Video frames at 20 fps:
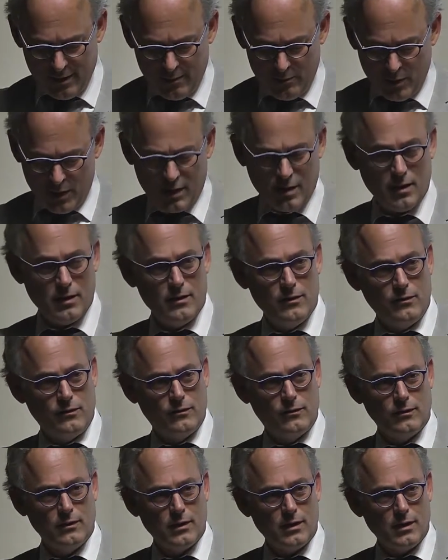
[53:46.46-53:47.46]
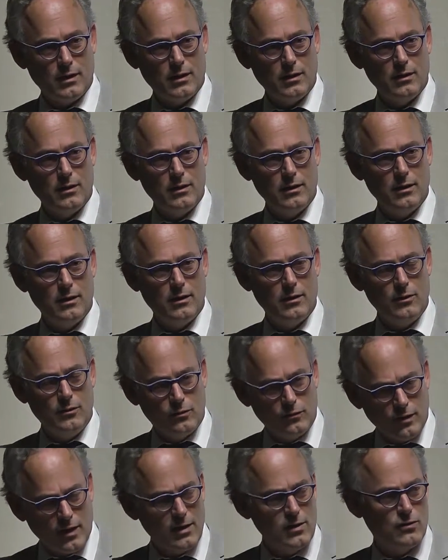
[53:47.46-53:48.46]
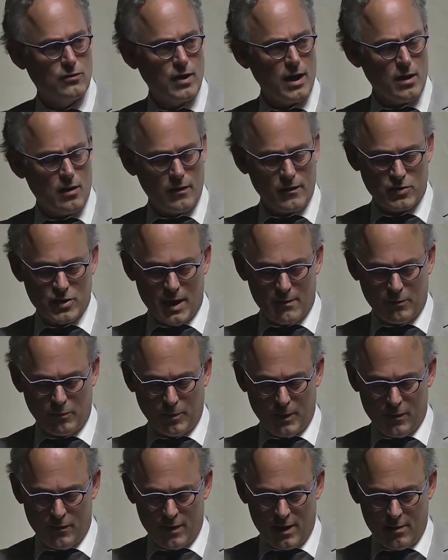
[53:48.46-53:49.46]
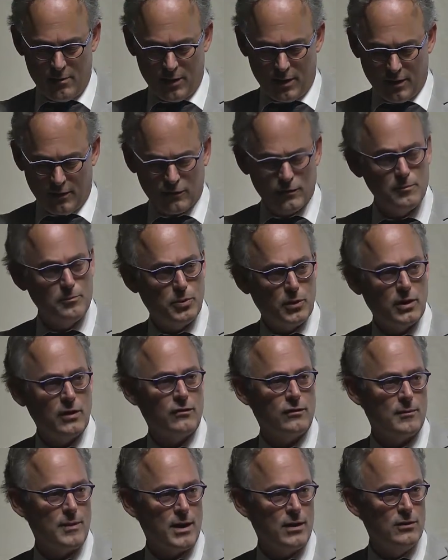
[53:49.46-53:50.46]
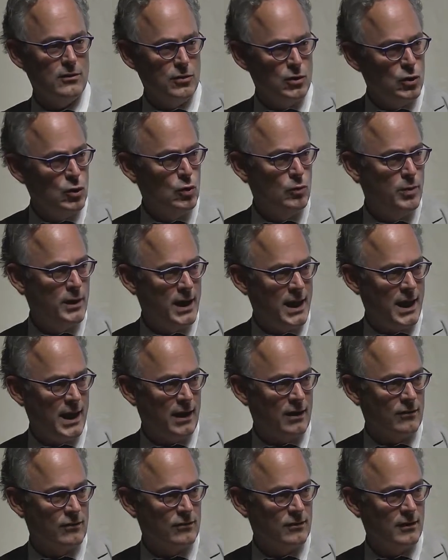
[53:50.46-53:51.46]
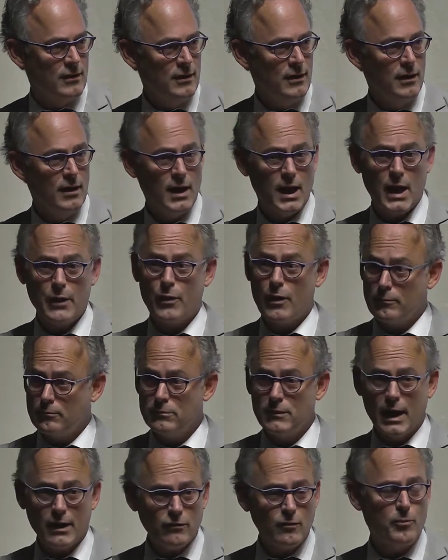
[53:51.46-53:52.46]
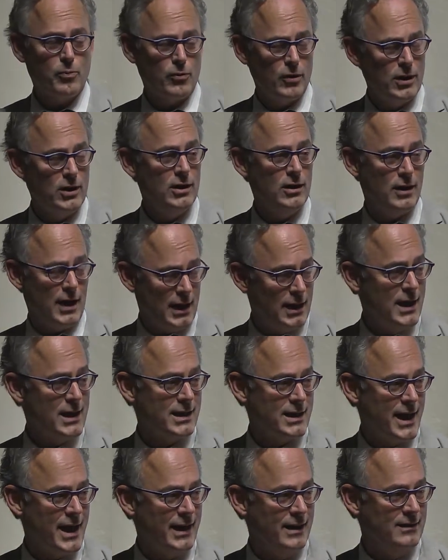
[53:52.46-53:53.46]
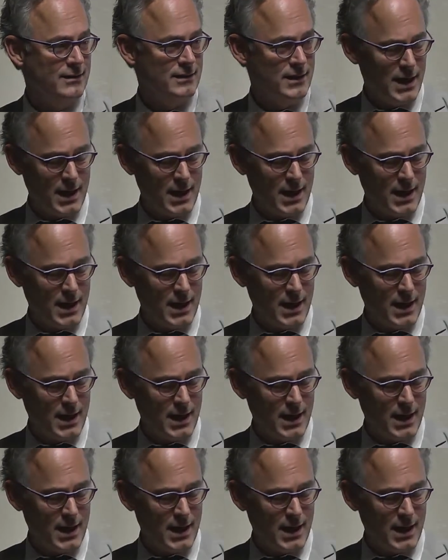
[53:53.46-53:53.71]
because uh, you, set, you channel the chapters beginning with A because the book is about new beginnings. And I thought, that's pretty good. I like that.